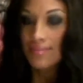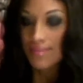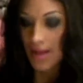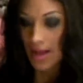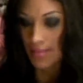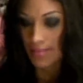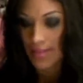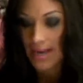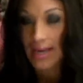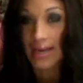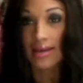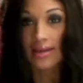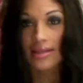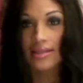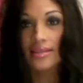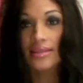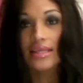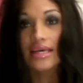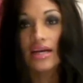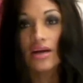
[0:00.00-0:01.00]
about my
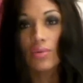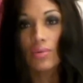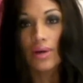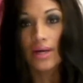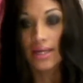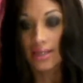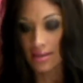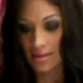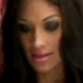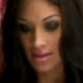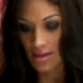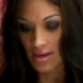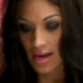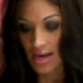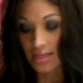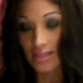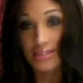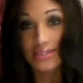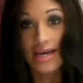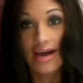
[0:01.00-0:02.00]
liquid.
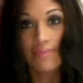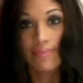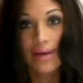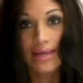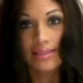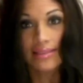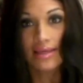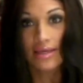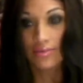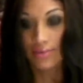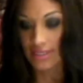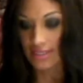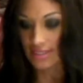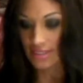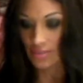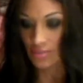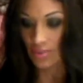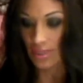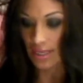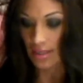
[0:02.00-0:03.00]
I need to have my liquid
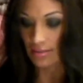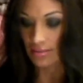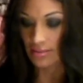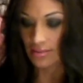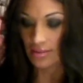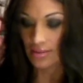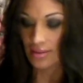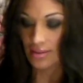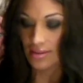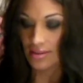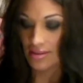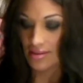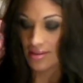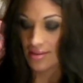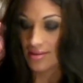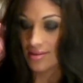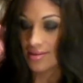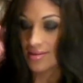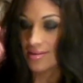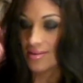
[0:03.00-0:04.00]
as well.
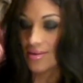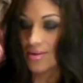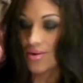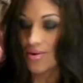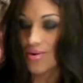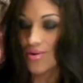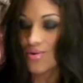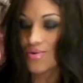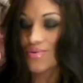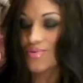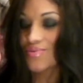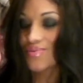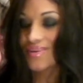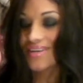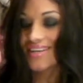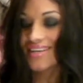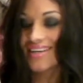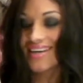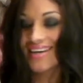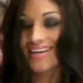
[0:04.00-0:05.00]
Oh
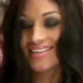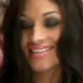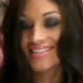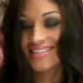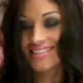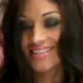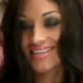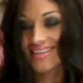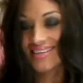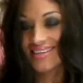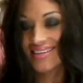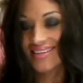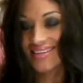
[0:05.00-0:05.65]
yes.